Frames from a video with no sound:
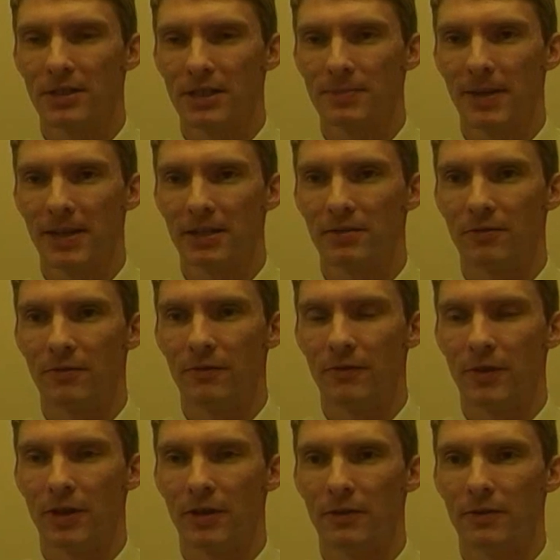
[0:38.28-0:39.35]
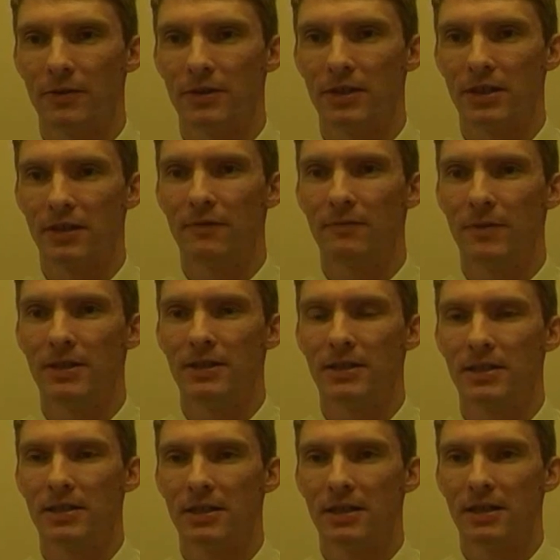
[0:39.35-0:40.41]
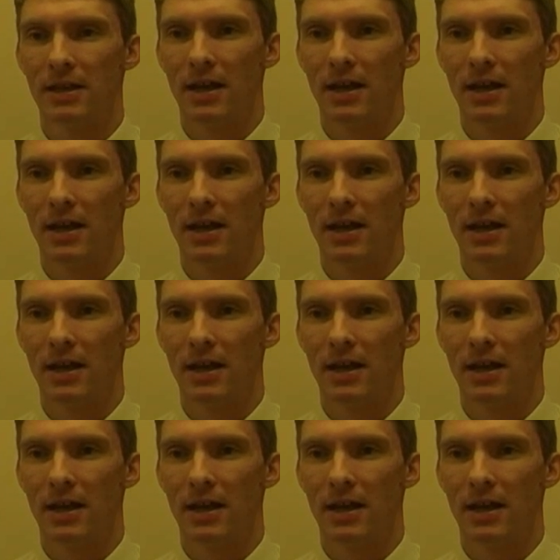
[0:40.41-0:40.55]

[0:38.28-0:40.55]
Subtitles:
During the spending review, the government